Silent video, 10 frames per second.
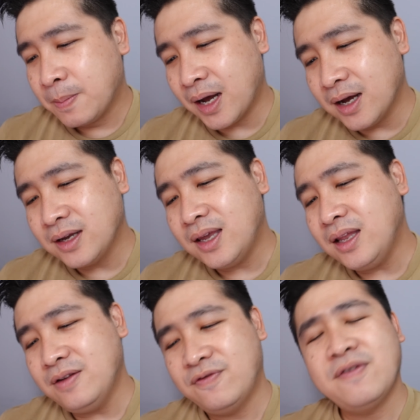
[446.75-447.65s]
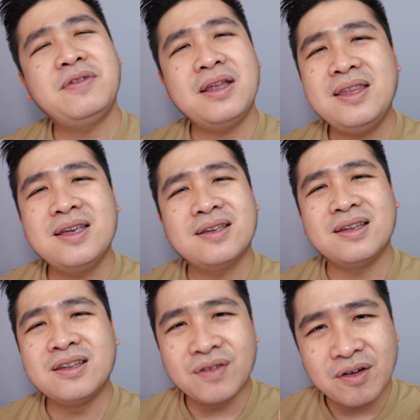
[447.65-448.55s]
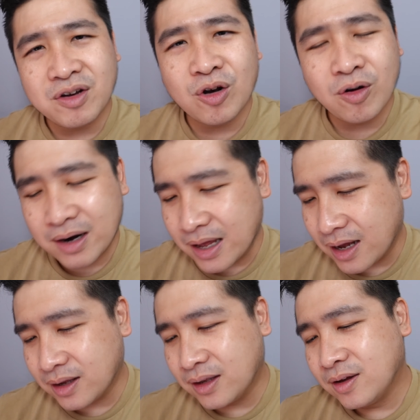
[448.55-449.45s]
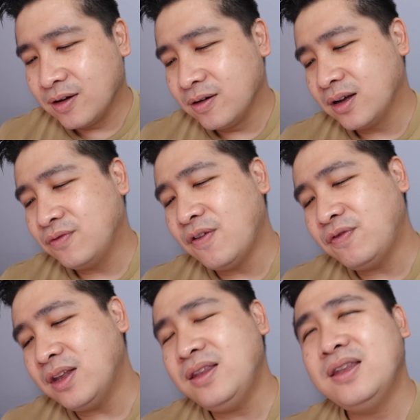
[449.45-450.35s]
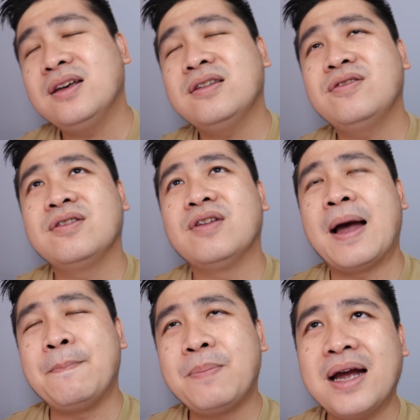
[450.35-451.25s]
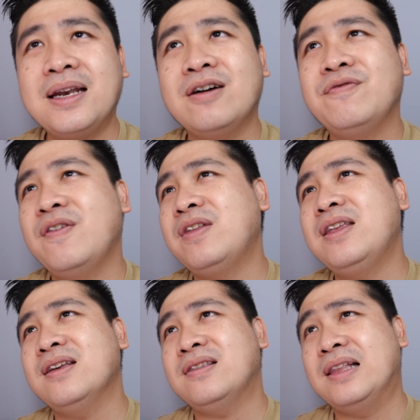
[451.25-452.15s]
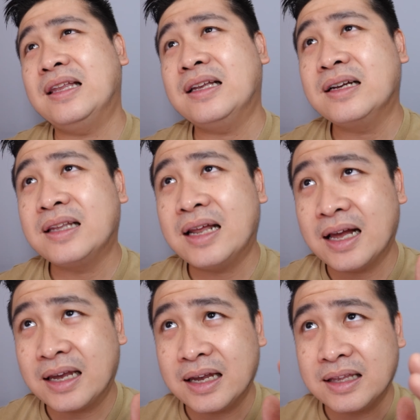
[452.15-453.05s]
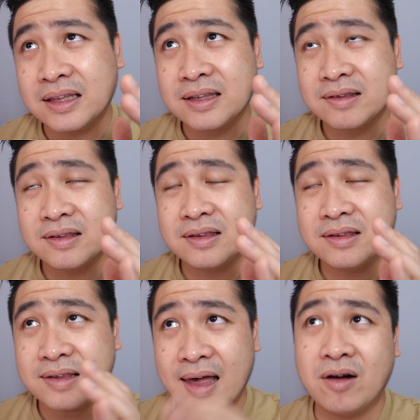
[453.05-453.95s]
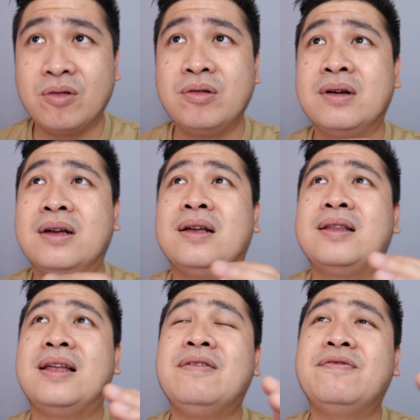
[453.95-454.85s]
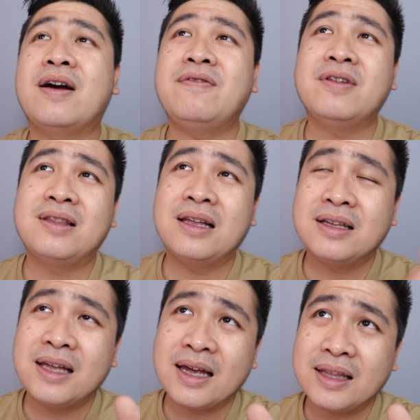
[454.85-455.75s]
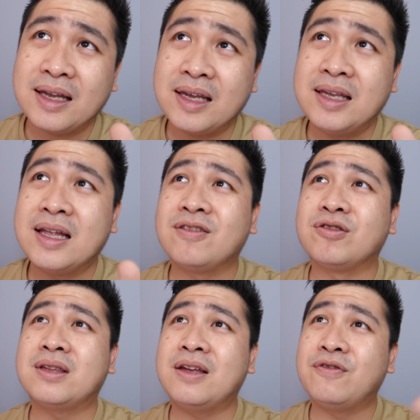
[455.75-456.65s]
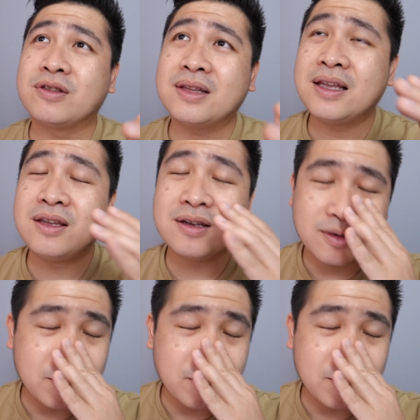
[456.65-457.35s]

But again, 15 years is very long lah. Okay, 15 years, I buy now, 15 years later, then I can sell. Then 5 years later, then I can take key, then I have to stay for 10 years.